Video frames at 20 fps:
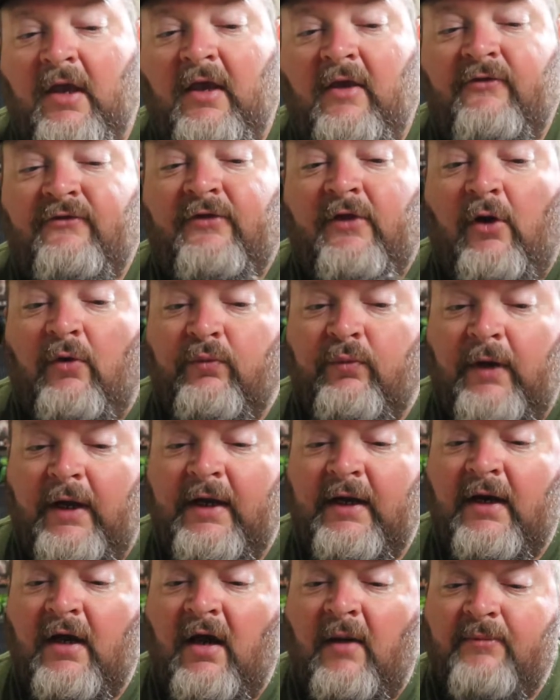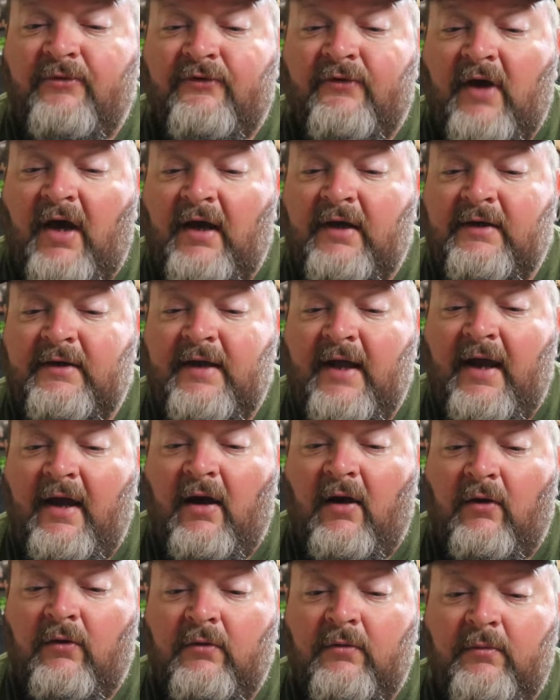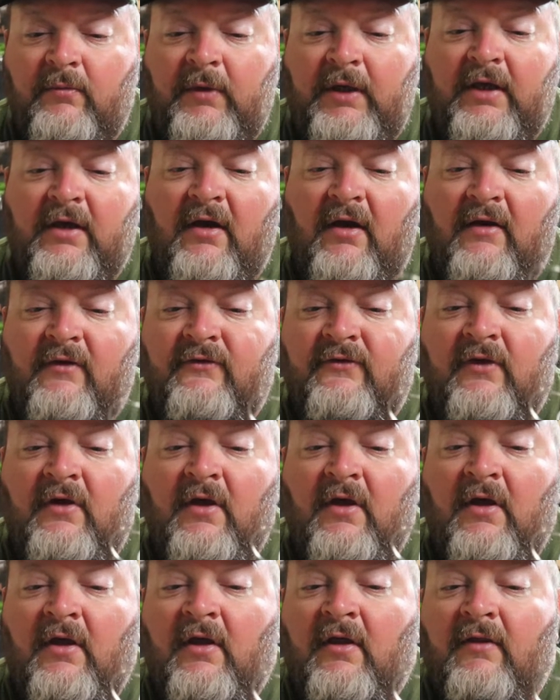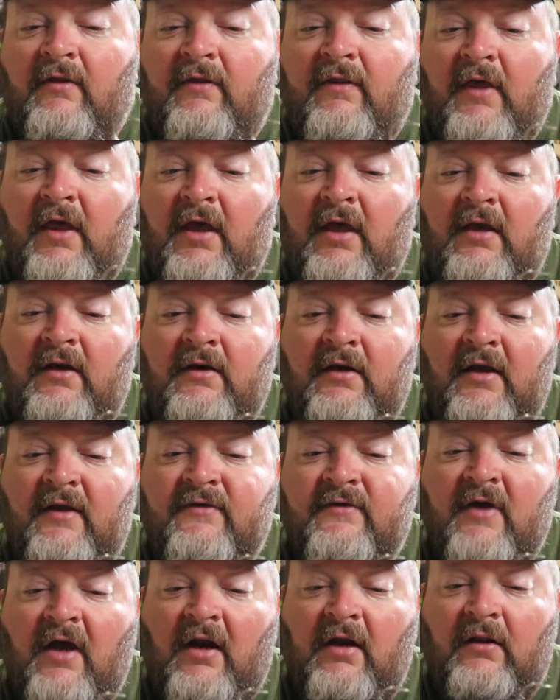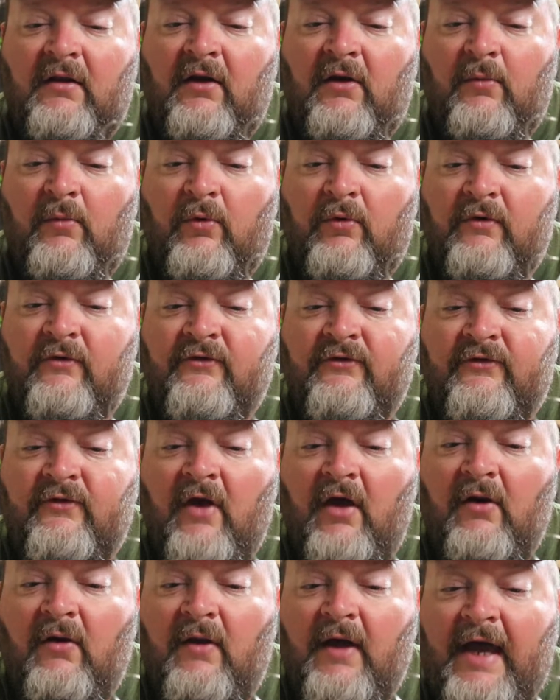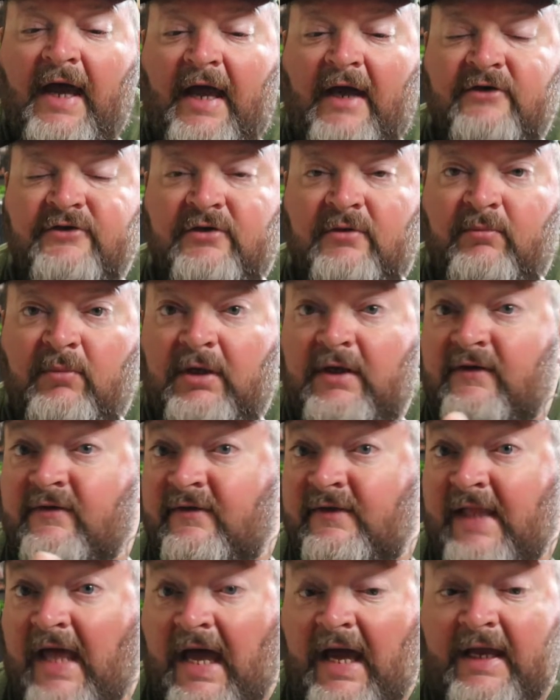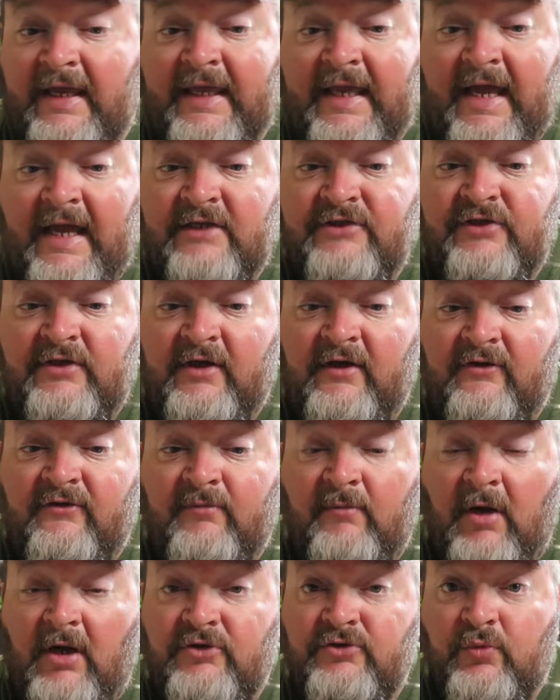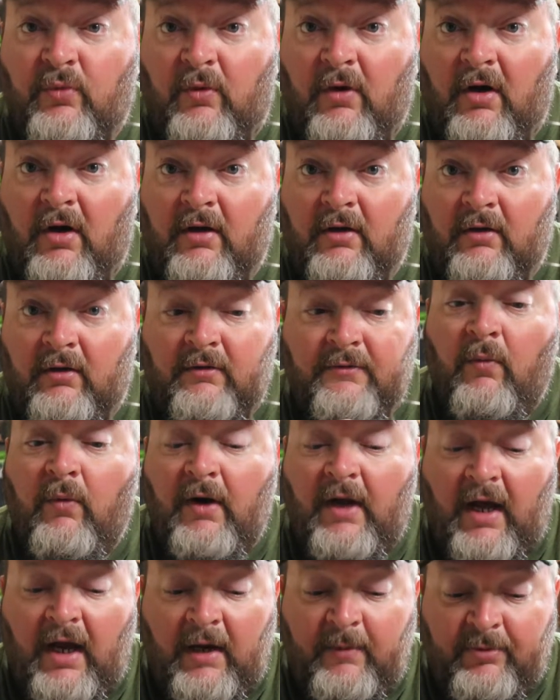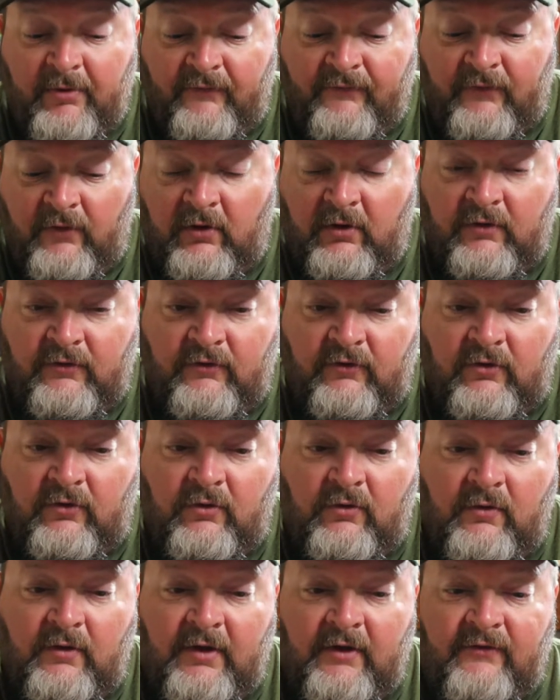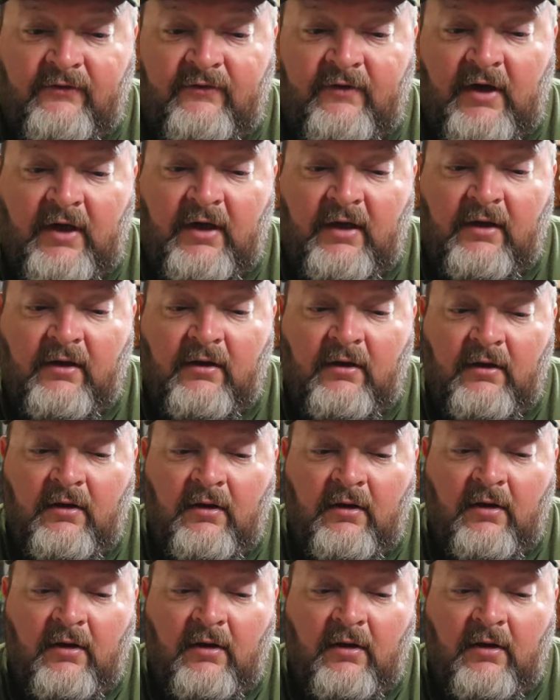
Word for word: is they'll rig it upside down because then it's got a little more subtle action but it's not catching as much water. What I prefer to do is take